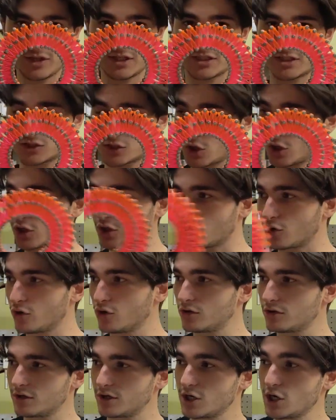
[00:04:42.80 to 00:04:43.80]
this
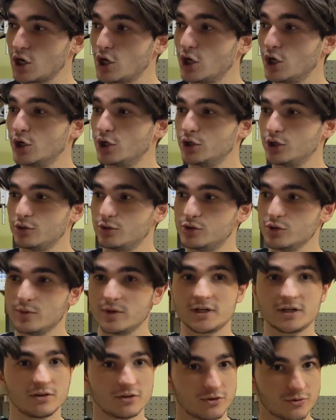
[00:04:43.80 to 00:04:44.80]
circle, you do
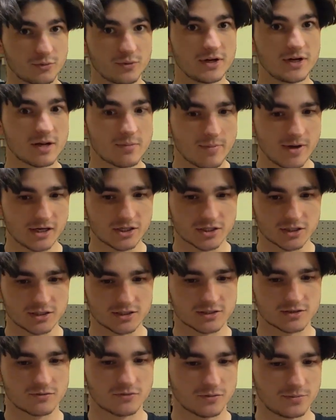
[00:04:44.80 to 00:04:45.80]
it in 3
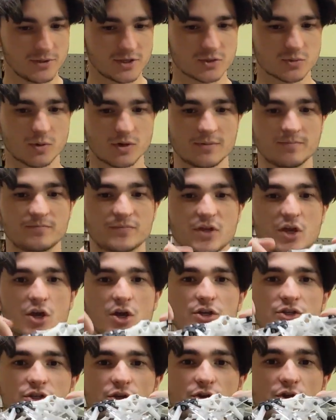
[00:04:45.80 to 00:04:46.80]
dimensions from this one.
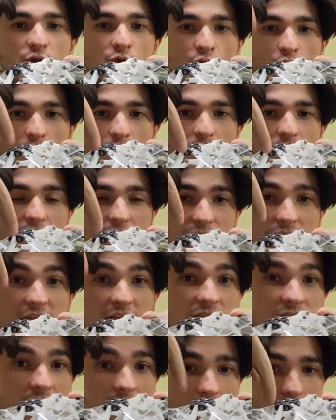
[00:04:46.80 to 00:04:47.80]
So the normal of
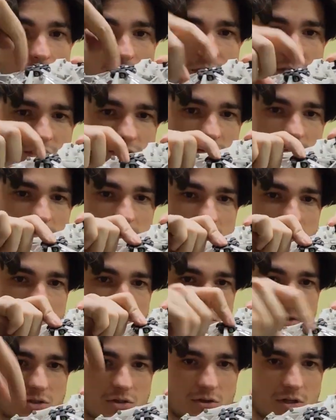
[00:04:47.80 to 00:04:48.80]
these nodes,
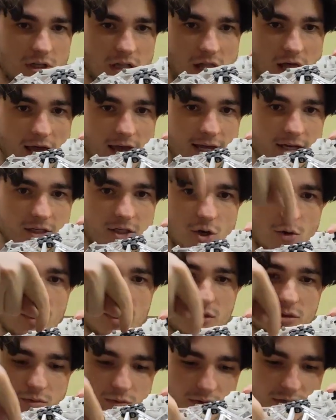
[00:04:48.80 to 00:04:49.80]
so the line
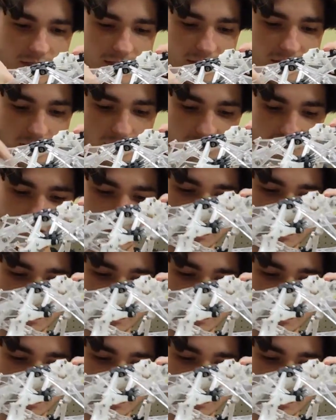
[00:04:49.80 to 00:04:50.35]
going through these nodes